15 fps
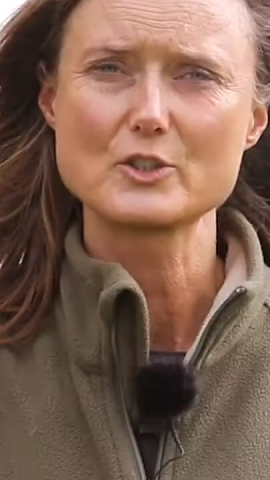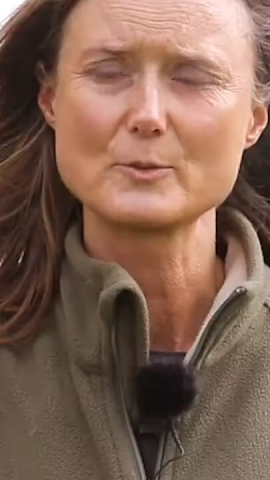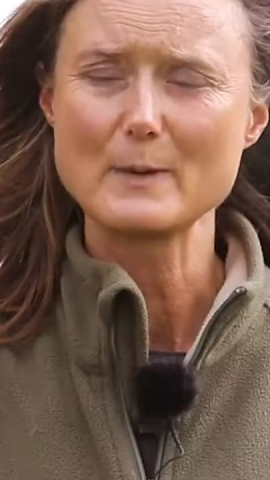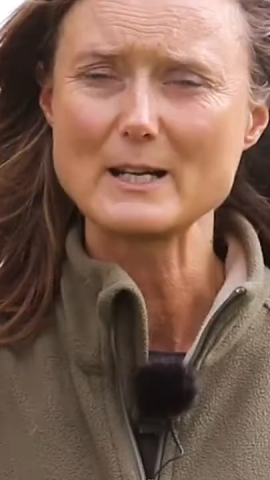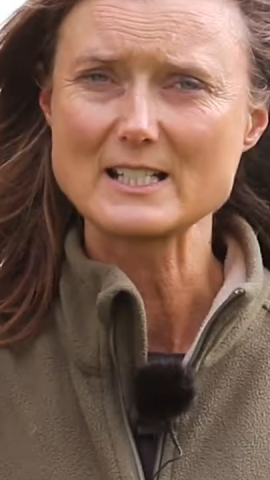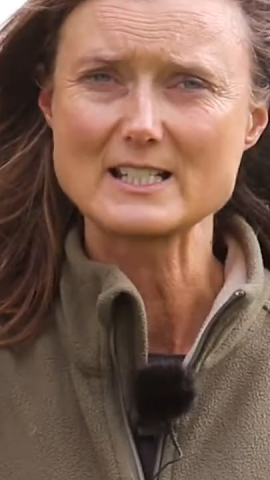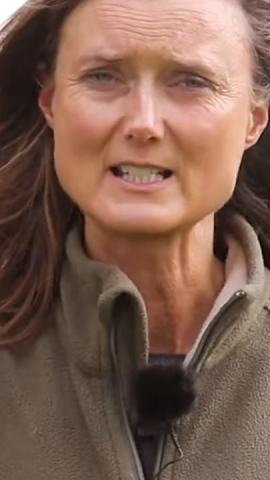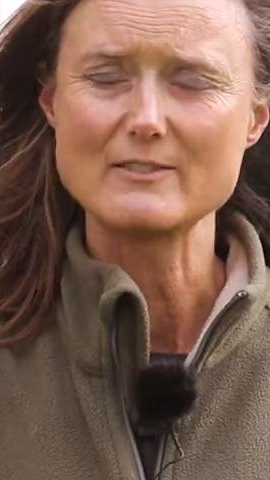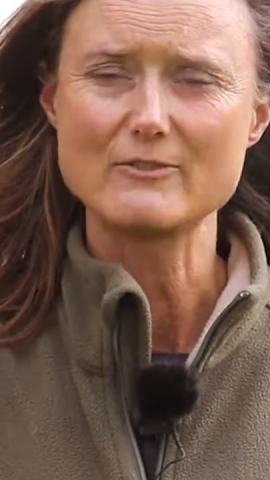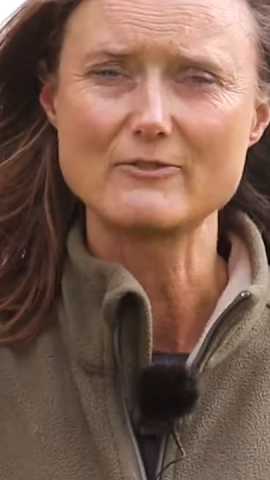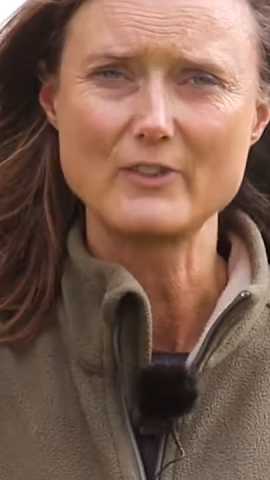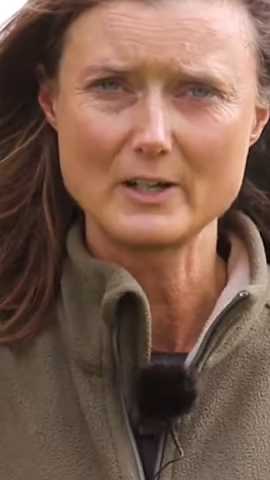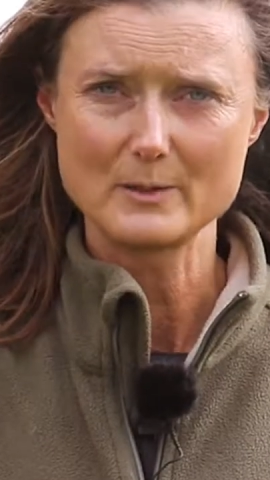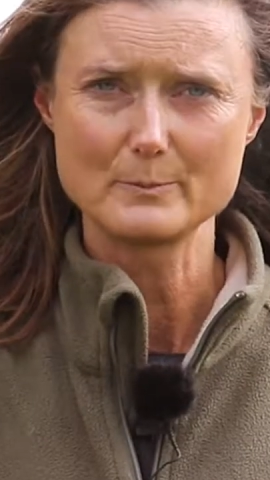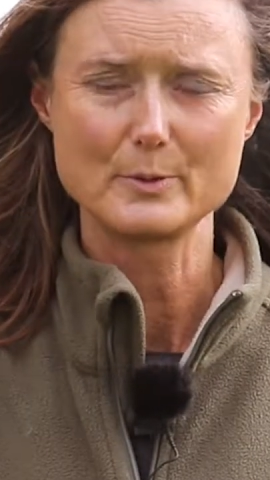tremendously
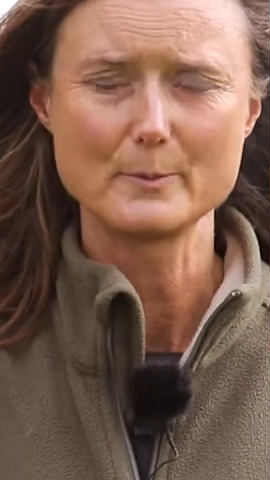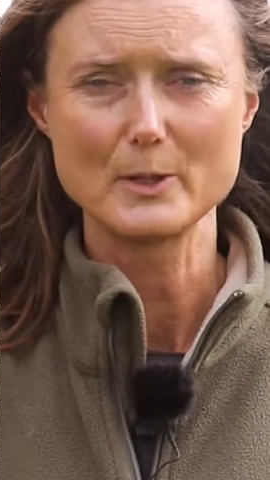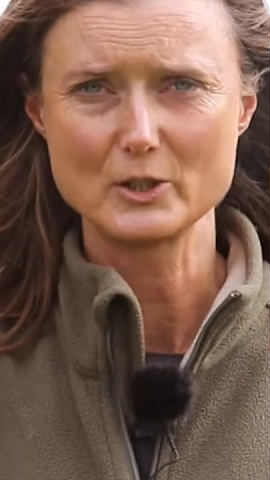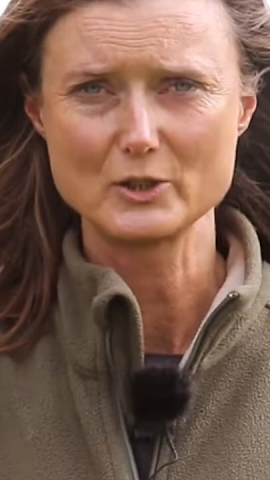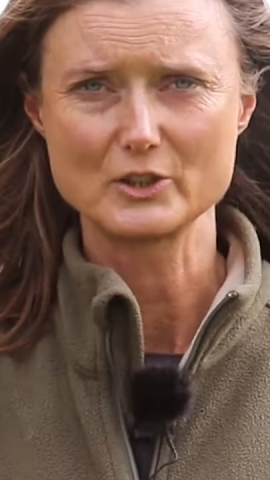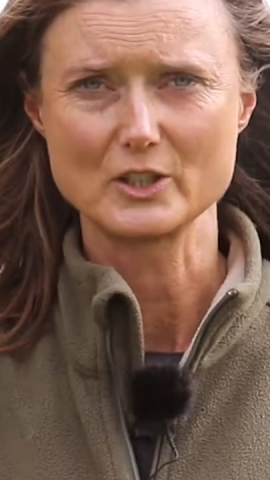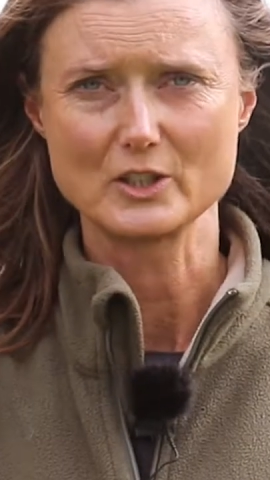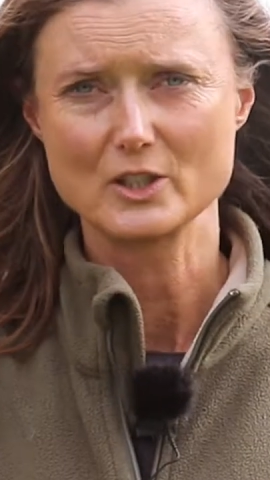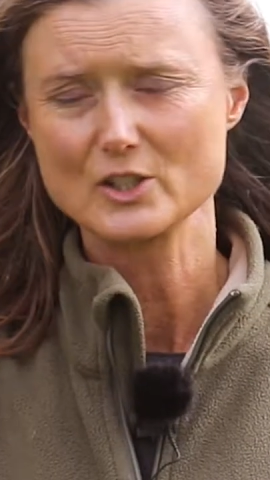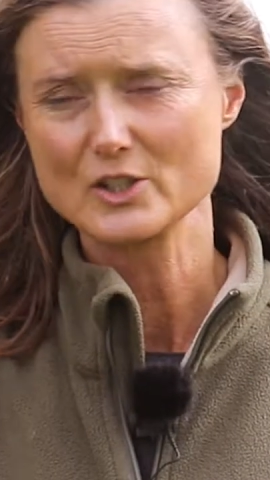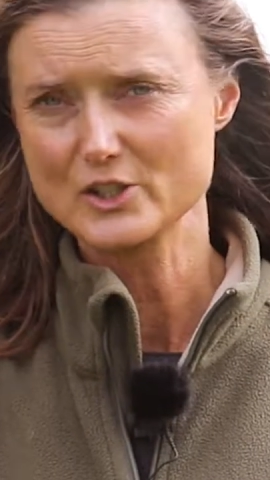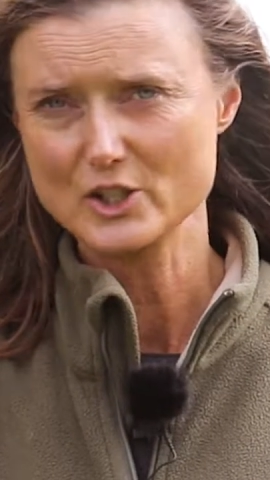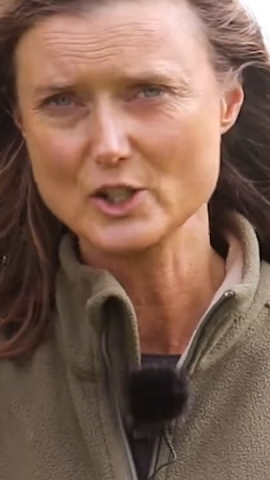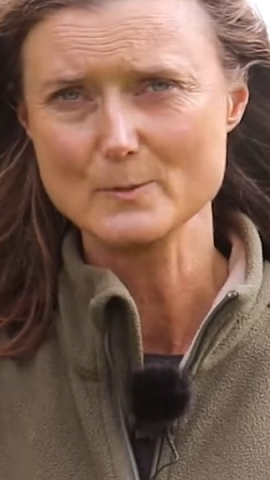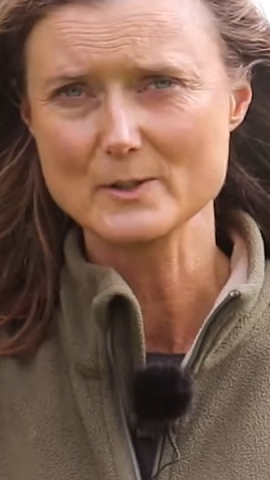fun promotion.
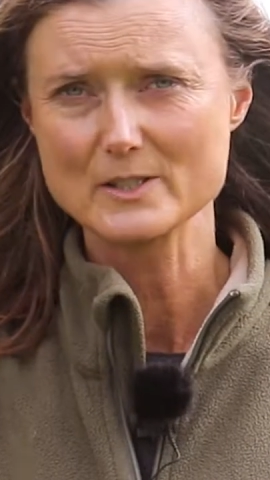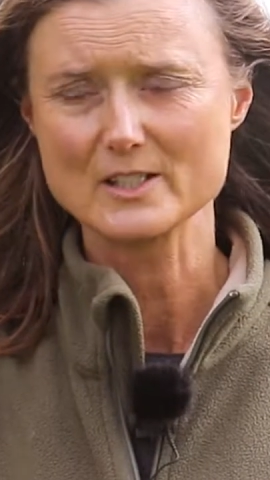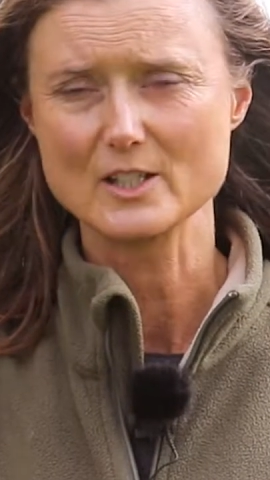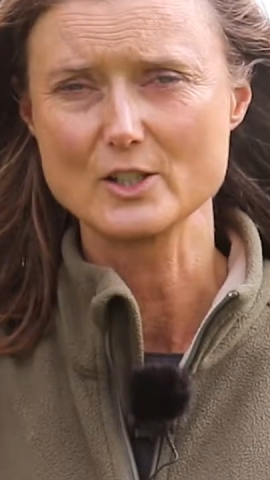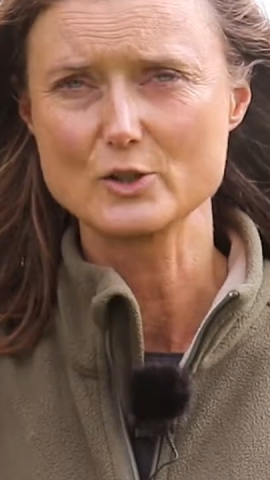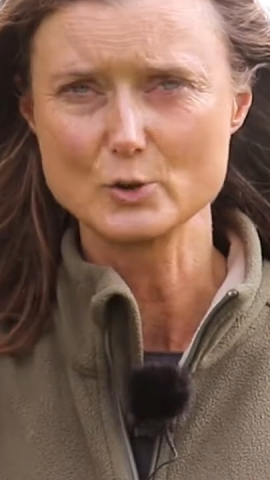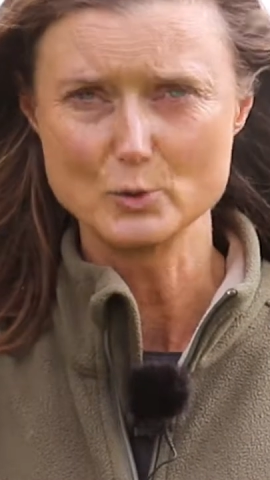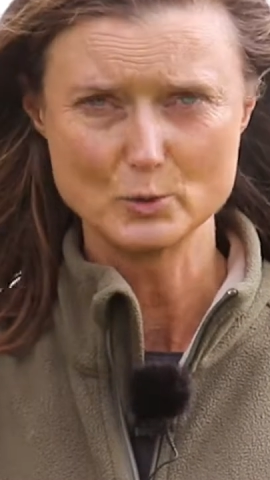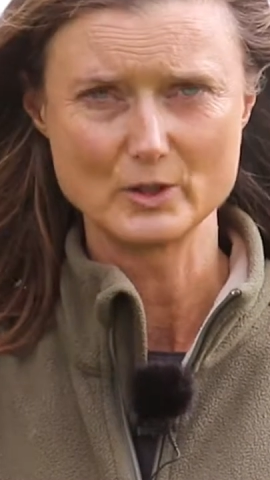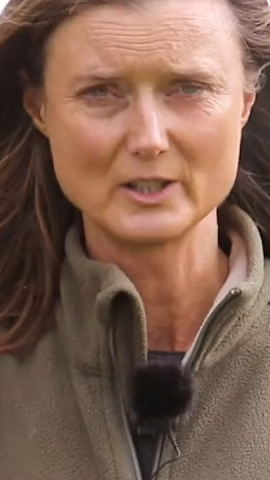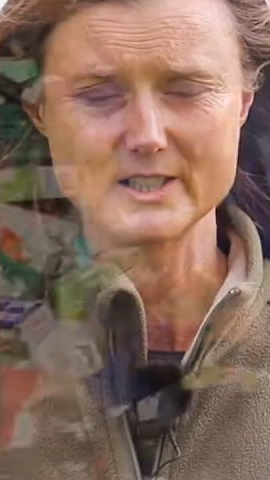Consumers adore